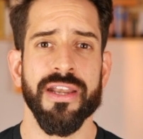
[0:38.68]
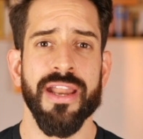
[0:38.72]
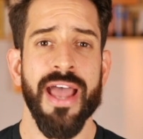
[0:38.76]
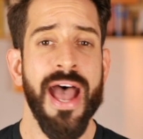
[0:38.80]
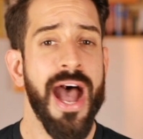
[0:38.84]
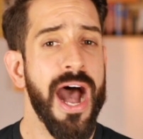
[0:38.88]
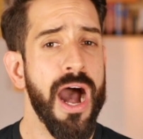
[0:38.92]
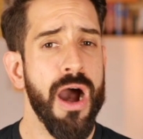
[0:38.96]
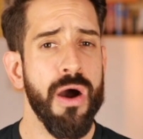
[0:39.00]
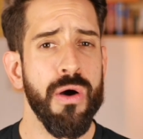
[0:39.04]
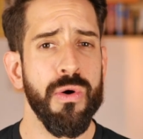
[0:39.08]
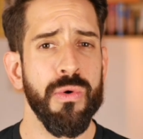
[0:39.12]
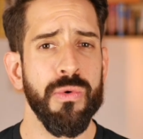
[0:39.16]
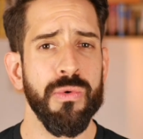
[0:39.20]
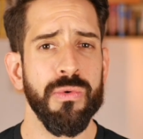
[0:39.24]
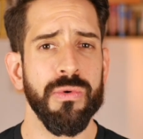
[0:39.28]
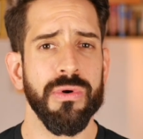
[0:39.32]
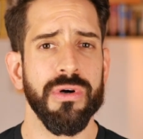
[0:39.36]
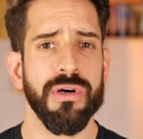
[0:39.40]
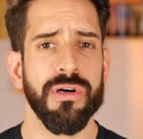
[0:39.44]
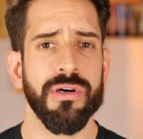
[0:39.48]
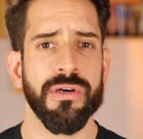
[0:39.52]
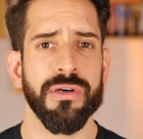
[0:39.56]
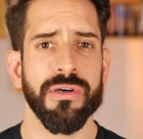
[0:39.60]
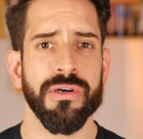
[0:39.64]

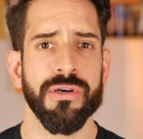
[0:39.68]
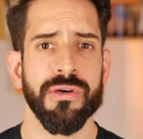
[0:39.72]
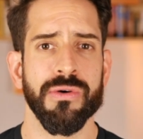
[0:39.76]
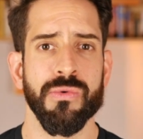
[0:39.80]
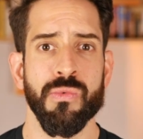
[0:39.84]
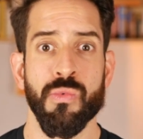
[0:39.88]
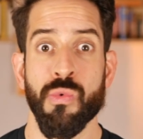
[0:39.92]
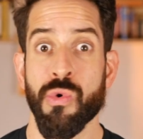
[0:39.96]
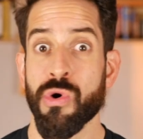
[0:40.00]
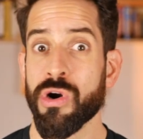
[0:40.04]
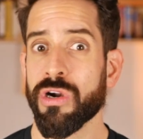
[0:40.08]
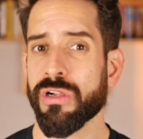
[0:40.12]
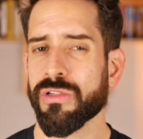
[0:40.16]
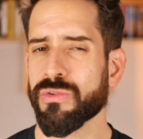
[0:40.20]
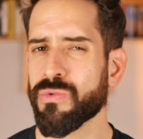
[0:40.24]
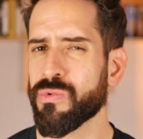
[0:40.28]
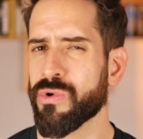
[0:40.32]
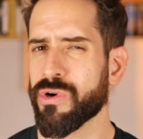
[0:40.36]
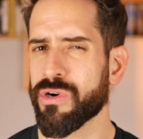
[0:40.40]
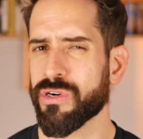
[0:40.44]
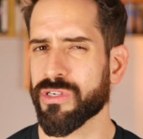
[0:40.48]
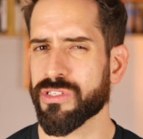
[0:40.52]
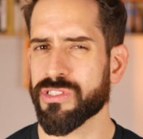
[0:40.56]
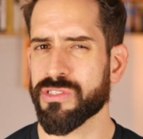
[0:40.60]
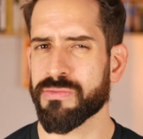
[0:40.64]
how our world
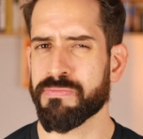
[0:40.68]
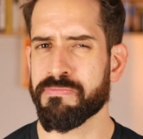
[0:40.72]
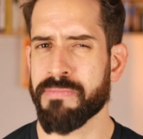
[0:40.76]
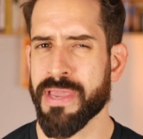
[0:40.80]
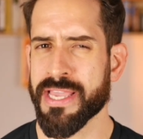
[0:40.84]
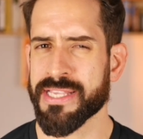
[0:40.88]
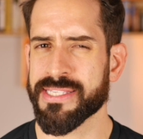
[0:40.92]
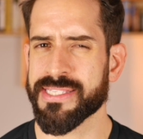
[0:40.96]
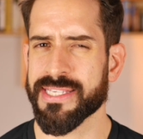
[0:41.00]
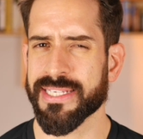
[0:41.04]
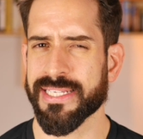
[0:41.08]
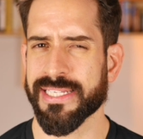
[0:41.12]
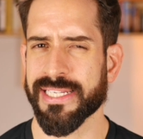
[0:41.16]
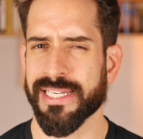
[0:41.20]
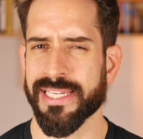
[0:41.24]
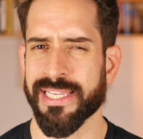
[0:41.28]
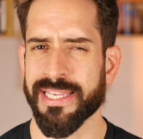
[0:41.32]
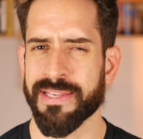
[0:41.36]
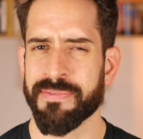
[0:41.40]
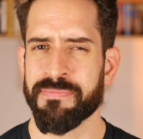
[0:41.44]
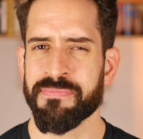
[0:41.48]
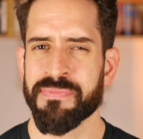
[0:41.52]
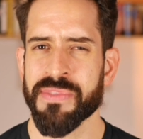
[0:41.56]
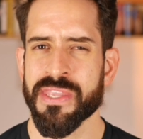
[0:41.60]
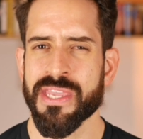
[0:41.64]
works,
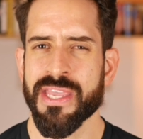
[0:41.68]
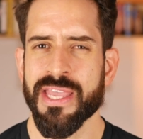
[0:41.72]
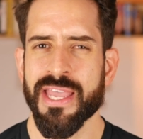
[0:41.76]
basically.